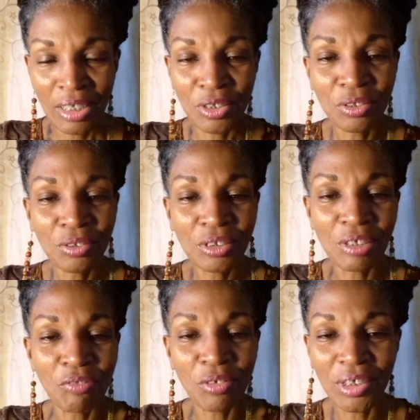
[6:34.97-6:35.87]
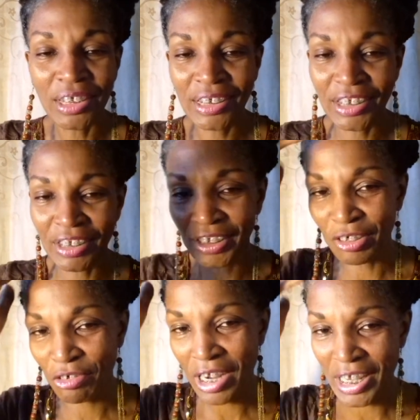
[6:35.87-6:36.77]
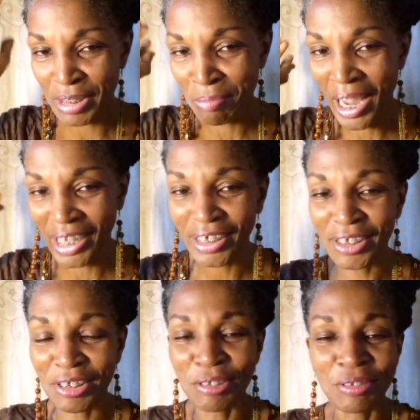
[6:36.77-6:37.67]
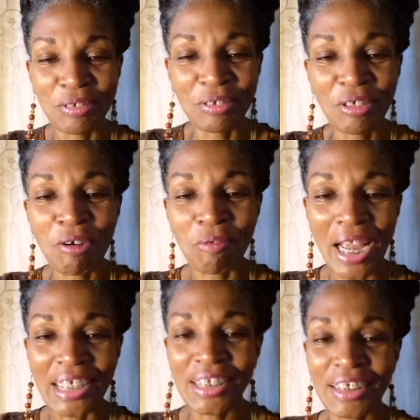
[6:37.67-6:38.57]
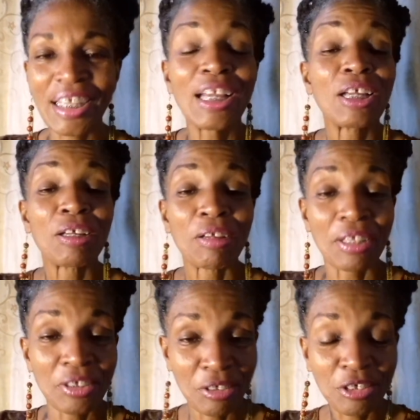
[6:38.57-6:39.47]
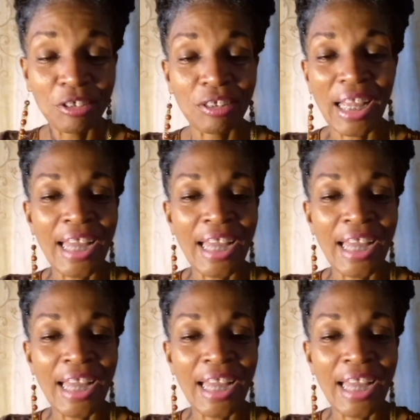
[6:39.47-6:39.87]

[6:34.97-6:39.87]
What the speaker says: so if you want to turn the grays back to white, you should.